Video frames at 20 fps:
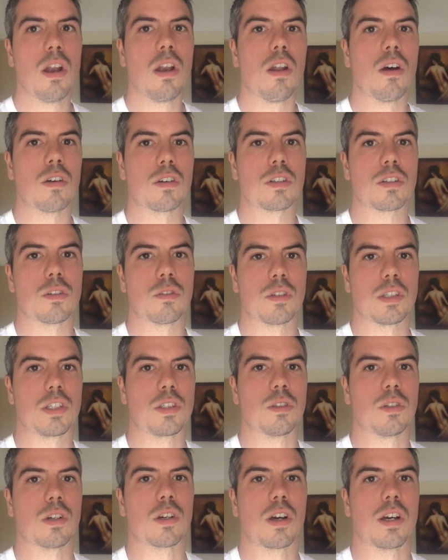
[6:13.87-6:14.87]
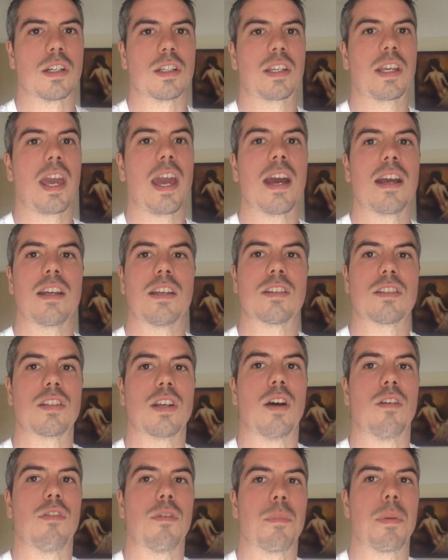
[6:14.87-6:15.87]
long story short, guys, get
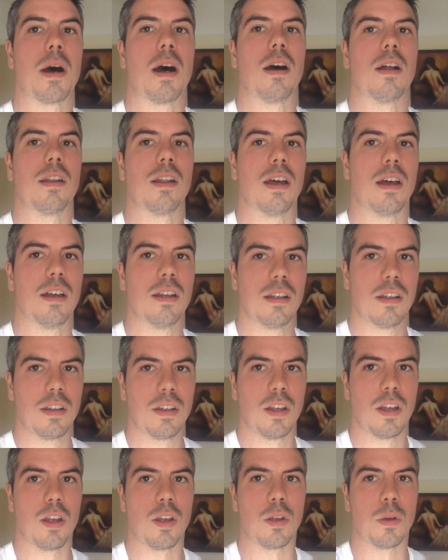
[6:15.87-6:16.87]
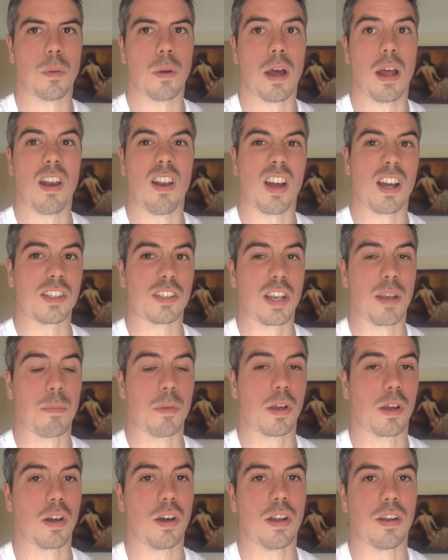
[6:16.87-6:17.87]
yourself a partner who, like Jim,
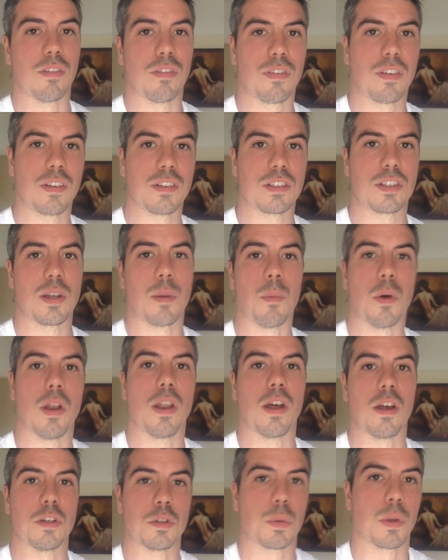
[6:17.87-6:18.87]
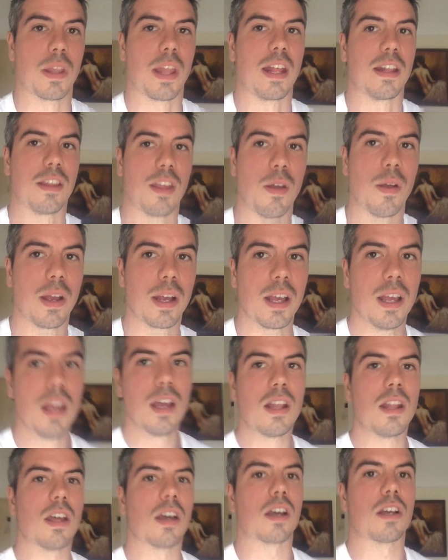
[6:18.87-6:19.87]
who kind of somewhat knows what they're doing,
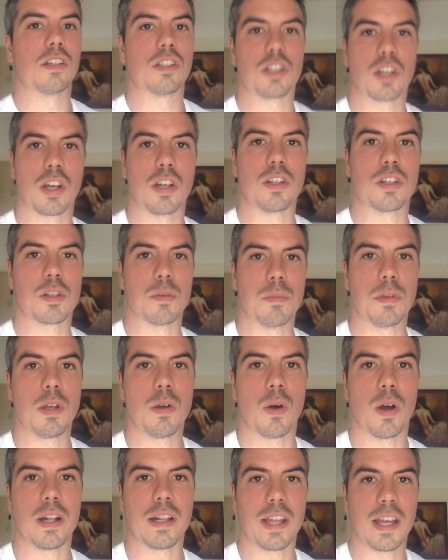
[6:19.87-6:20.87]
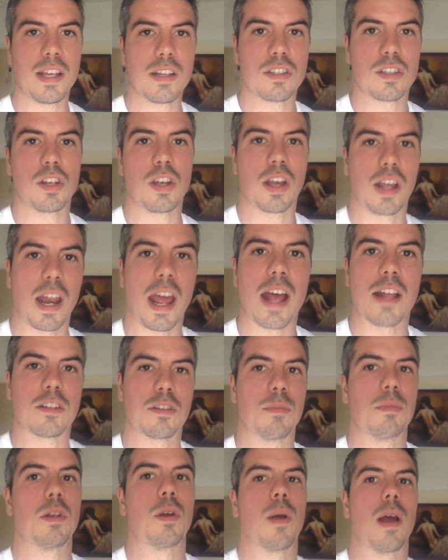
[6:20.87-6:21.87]
that can show you some new ideas so you can add
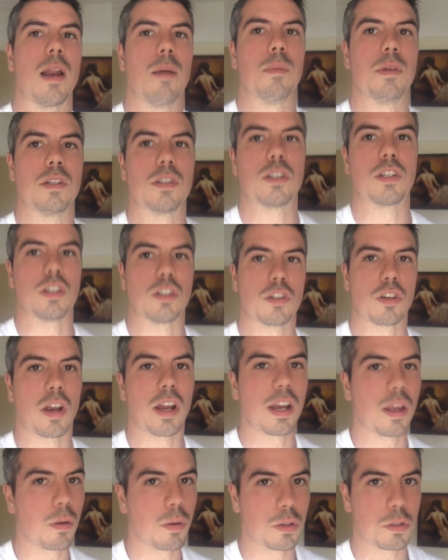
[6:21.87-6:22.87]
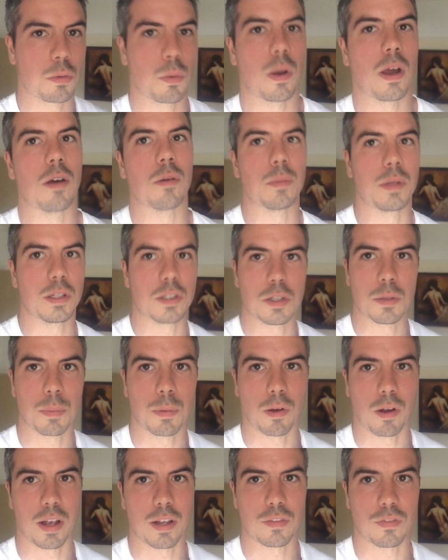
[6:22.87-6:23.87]
some new elements to your training, which will help you to
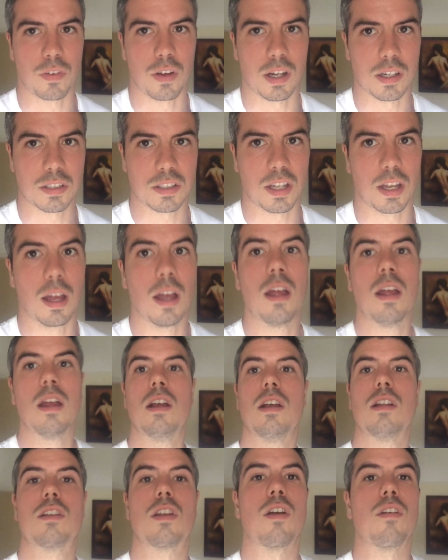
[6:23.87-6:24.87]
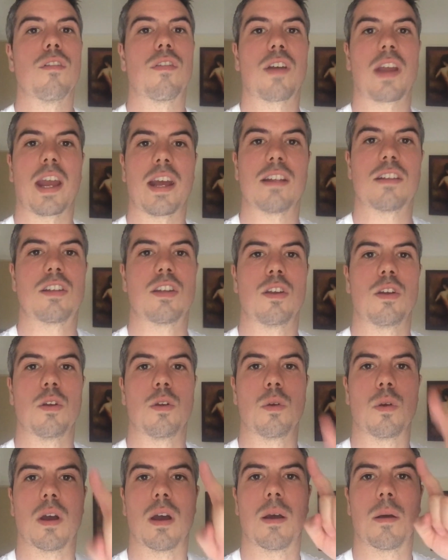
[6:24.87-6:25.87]
progress faster. Don't forget
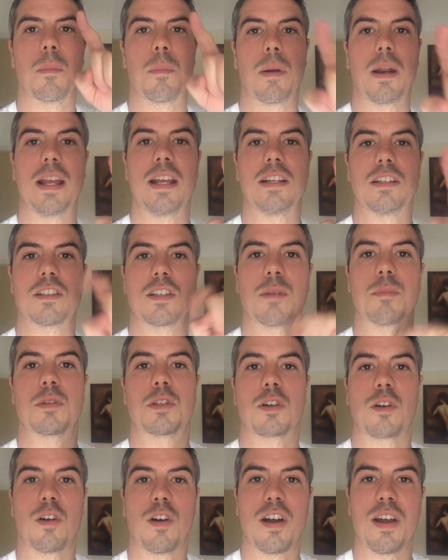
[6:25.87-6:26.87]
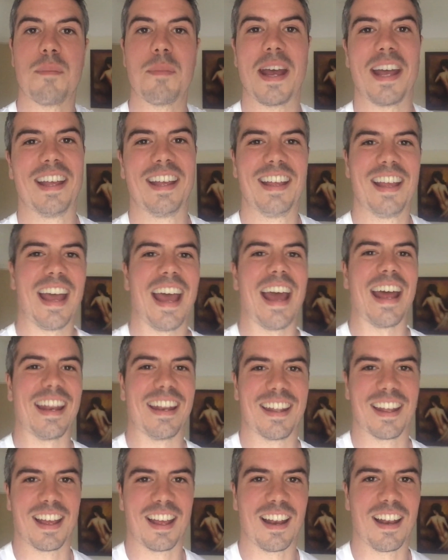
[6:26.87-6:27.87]
to please subscribe
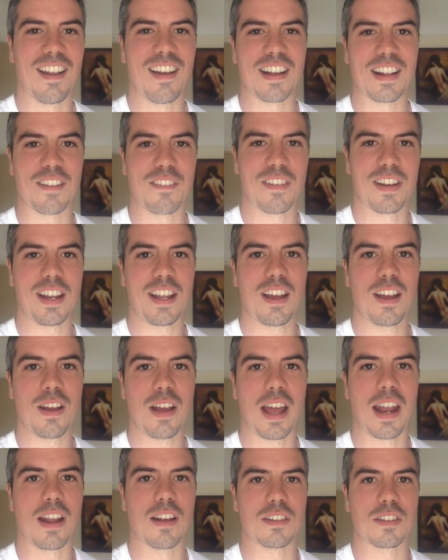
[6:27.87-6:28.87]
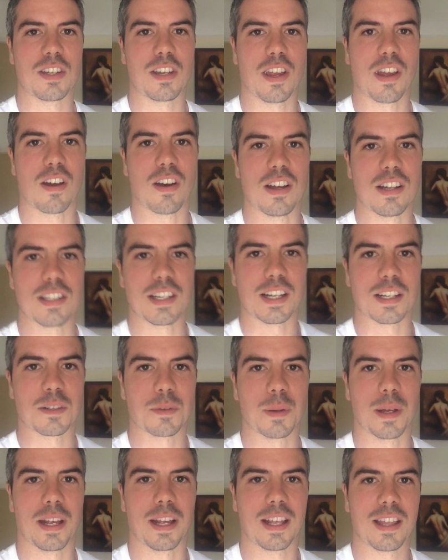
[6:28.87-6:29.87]
and like the video, and I'll see you guys next
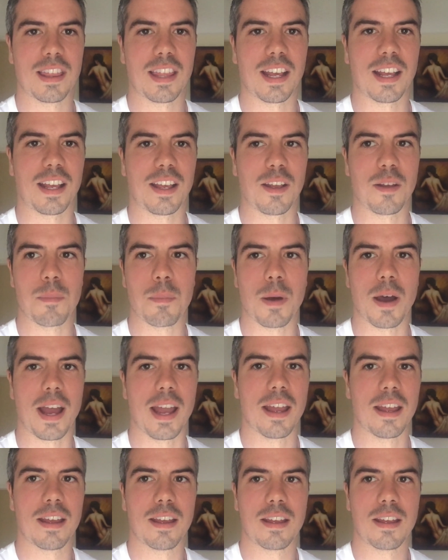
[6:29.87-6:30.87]
week. Thank you. Bye.